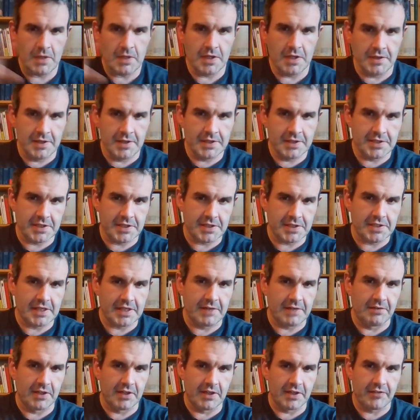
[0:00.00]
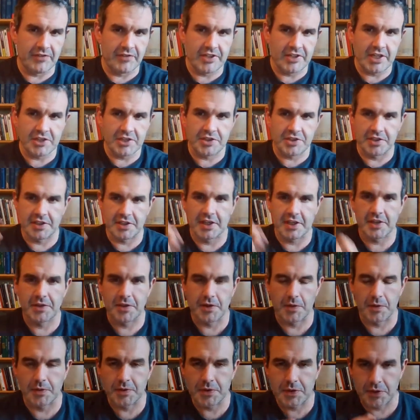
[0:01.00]
This doesn't have a lot of attention yet,
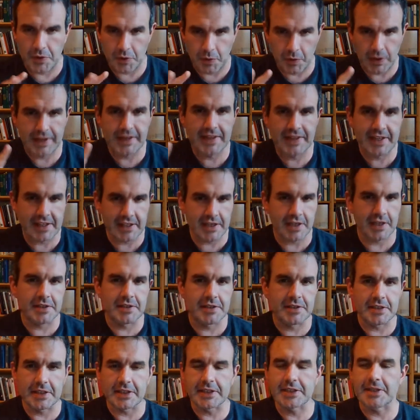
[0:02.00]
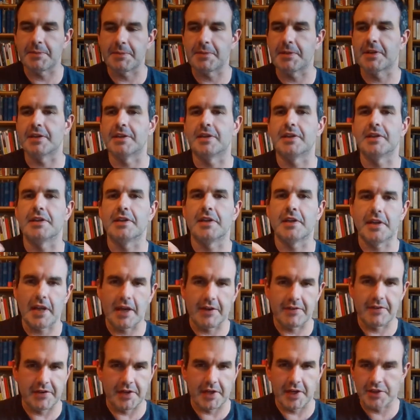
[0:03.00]
though, so I think I can sneak something in and
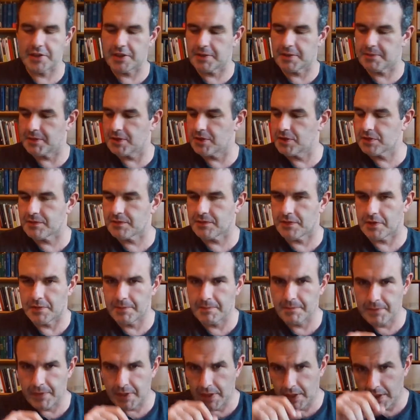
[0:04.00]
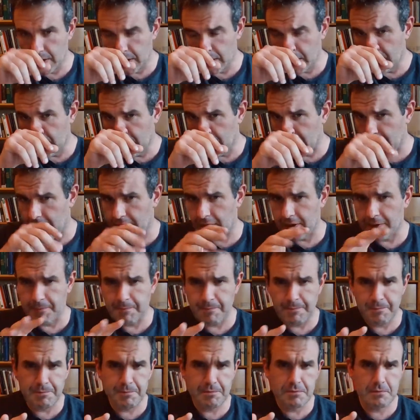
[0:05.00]
have it actually be useful.
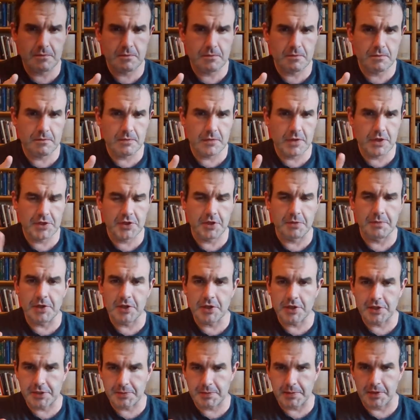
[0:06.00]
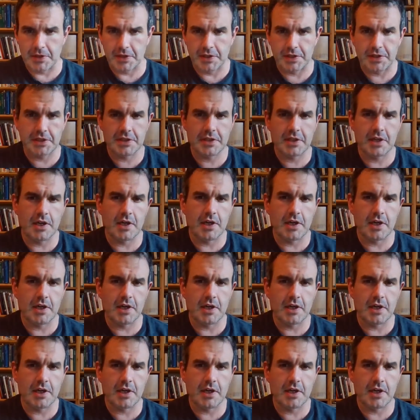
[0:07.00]
So American spirits.